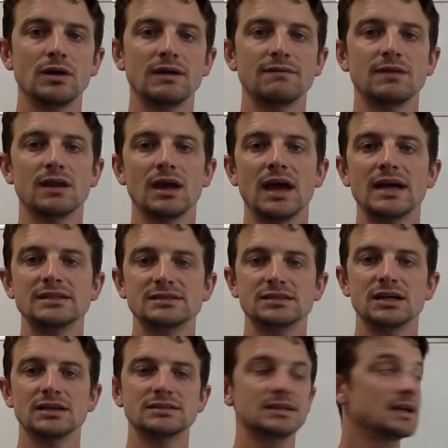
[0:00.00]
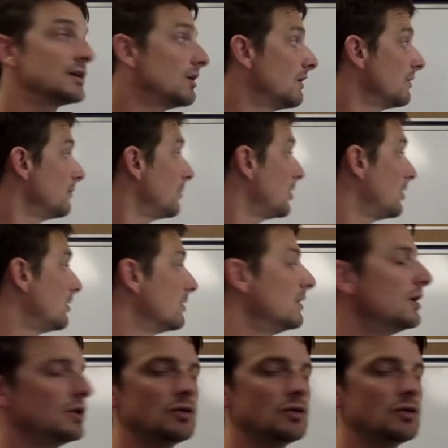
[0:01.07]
If the S does get on the ball,